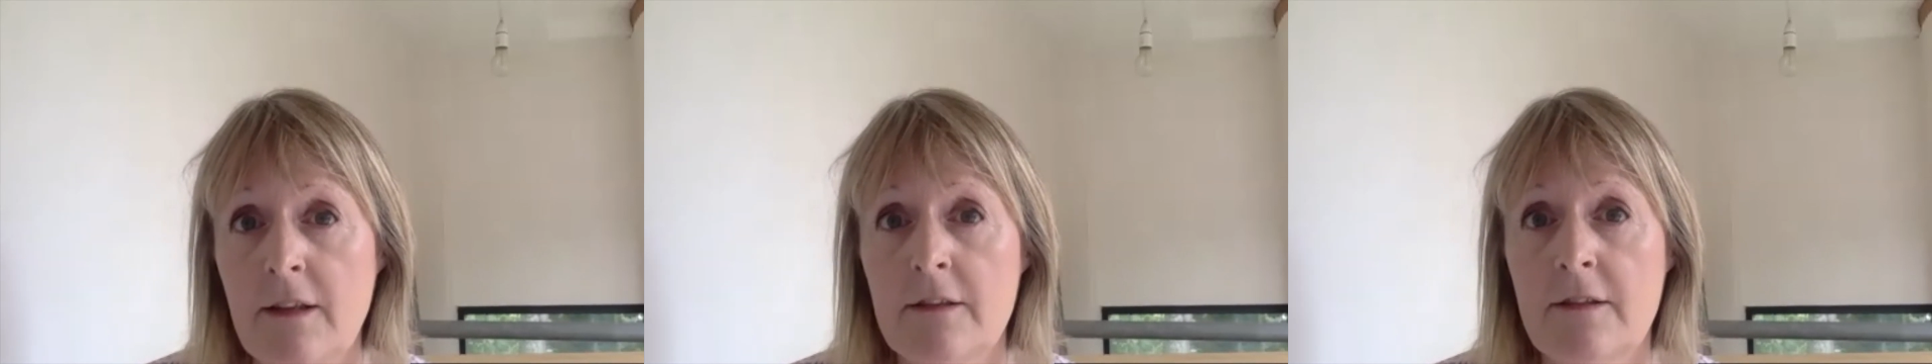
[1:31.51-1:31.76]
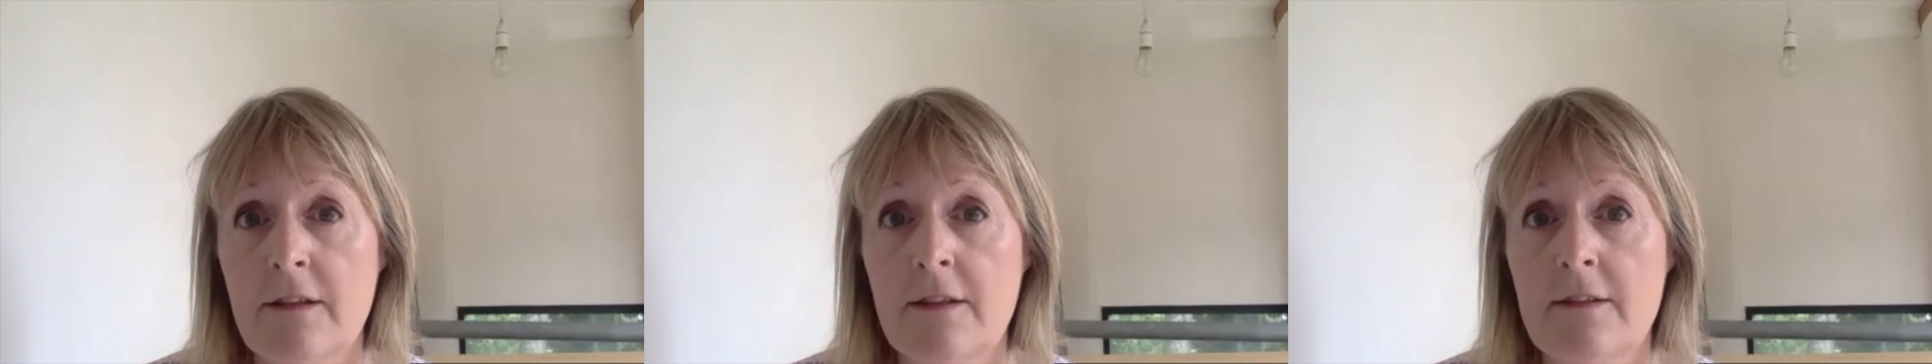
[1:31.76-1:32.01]

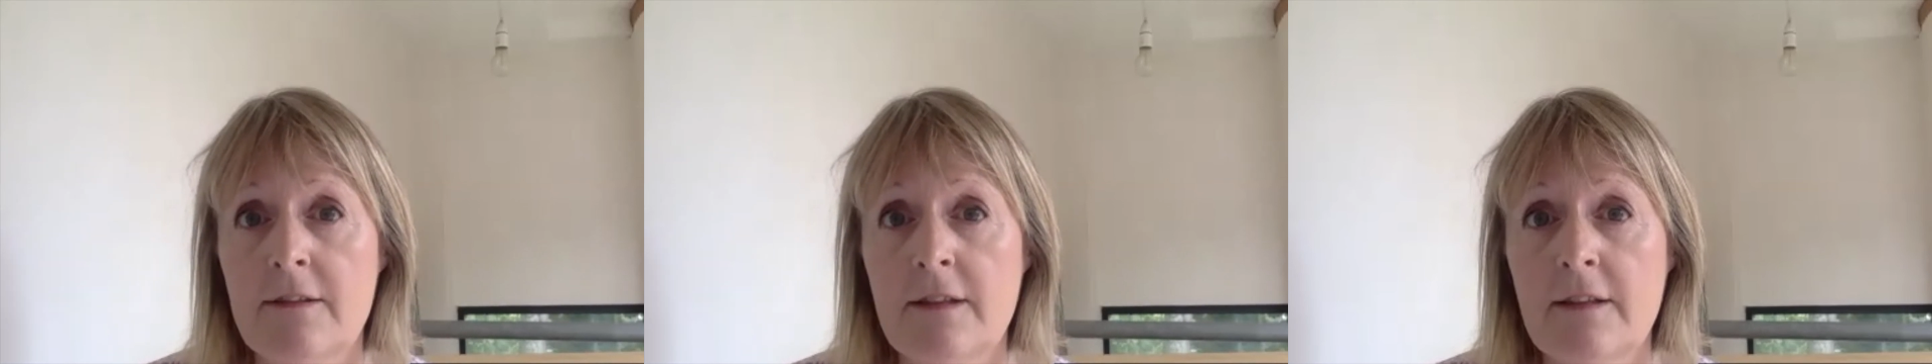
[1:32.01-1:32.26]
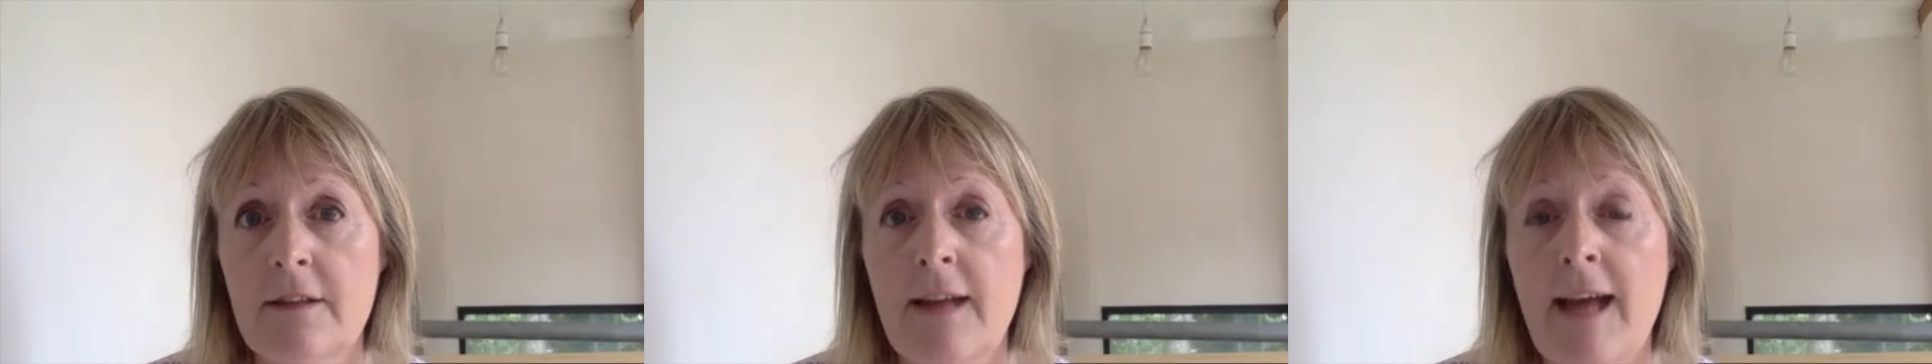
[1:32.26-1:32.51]
to
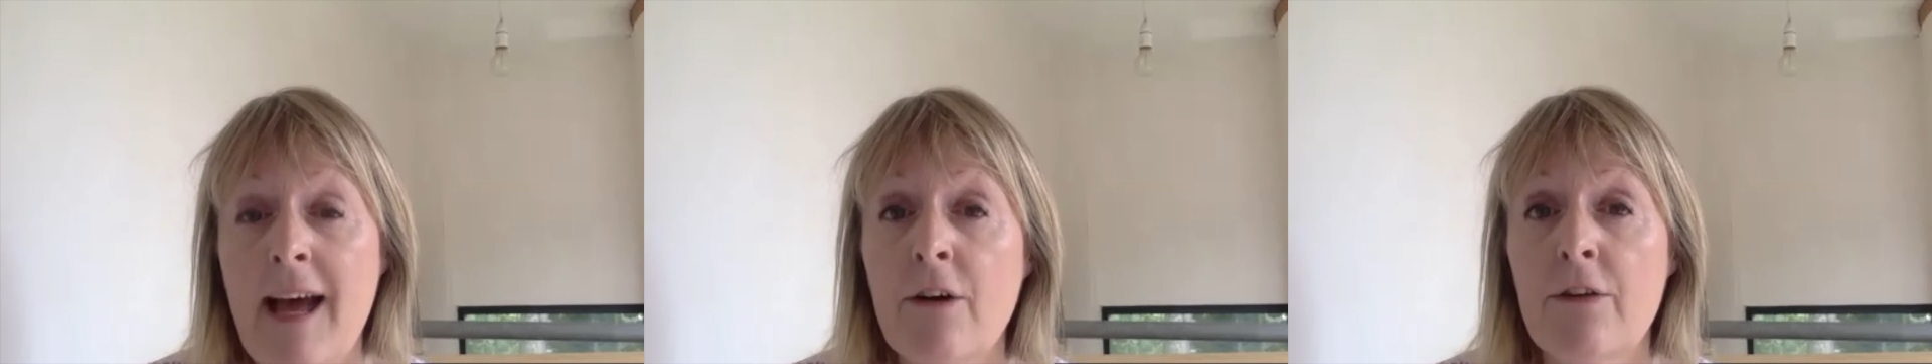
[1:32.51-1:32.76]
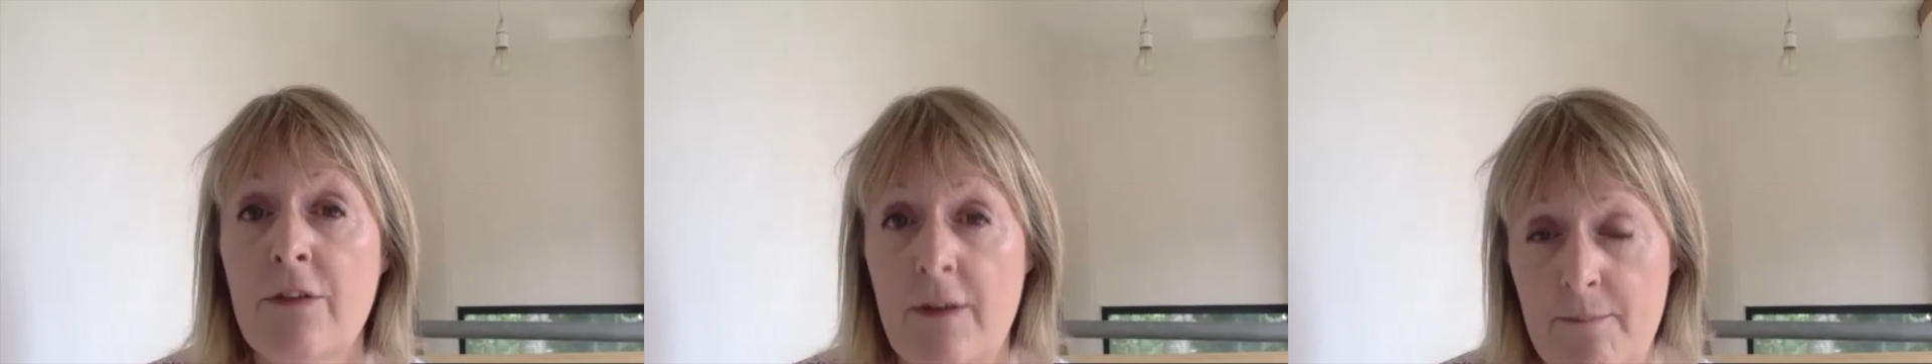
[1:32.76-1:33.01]
consider the
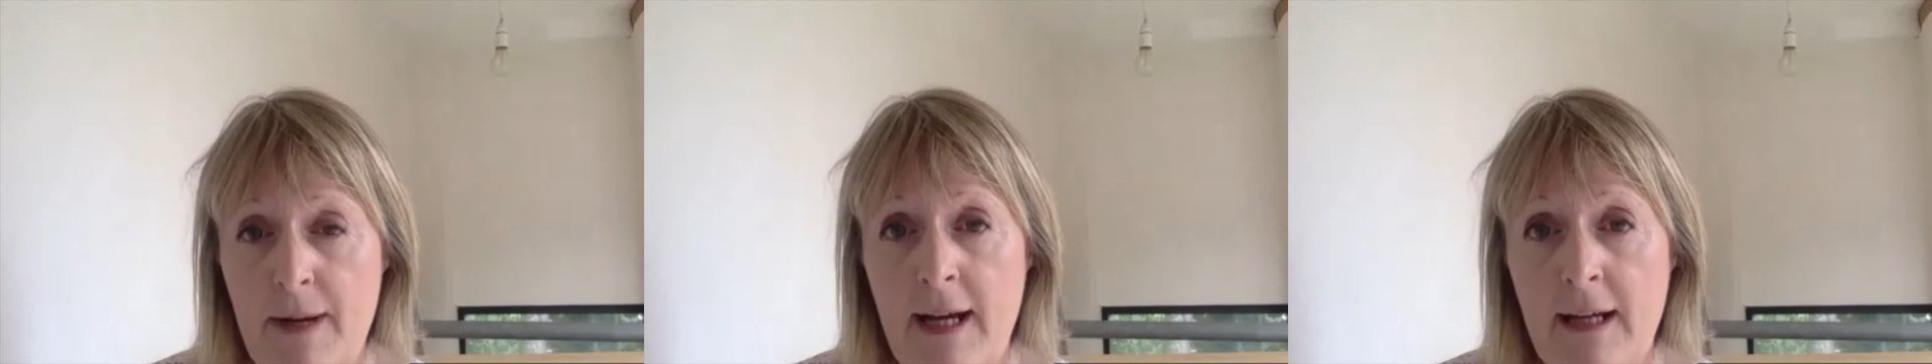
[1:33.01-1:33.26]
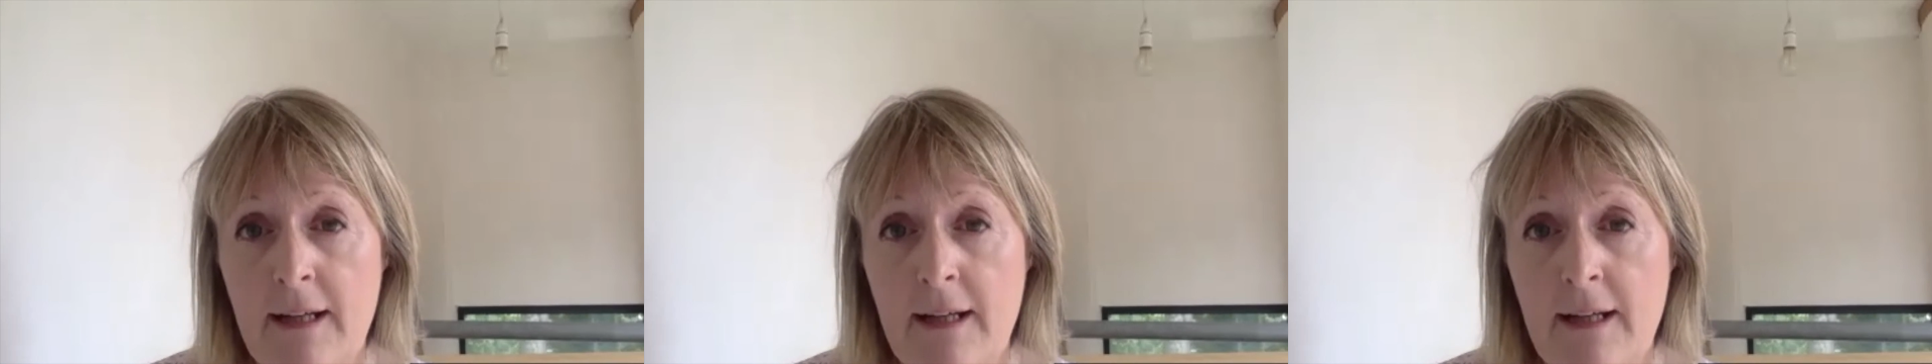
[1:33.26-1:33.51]
health
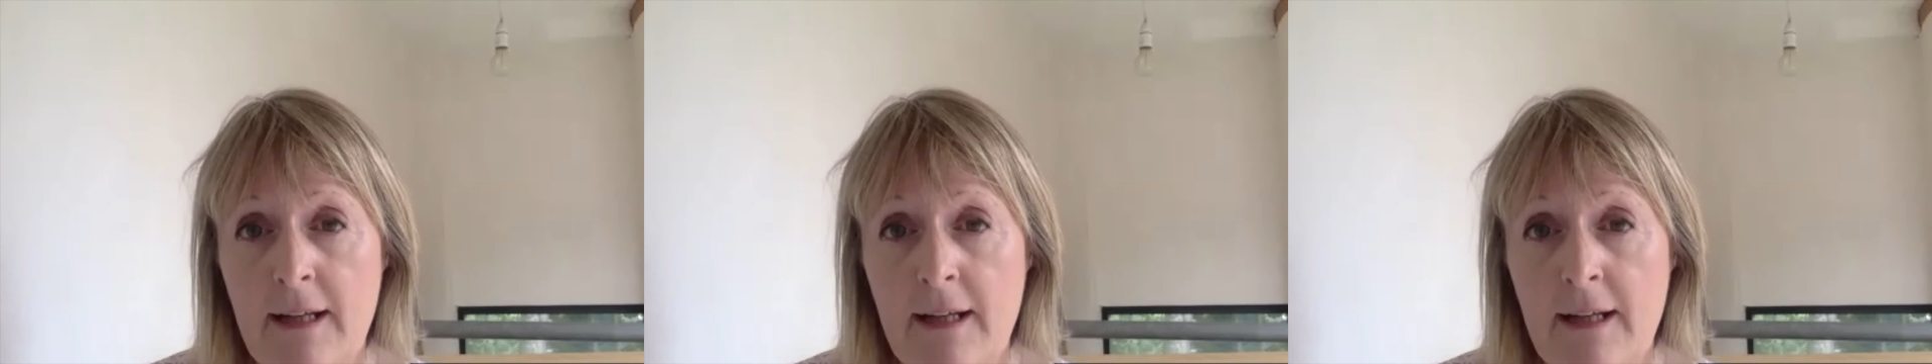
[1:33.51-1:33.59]
impacts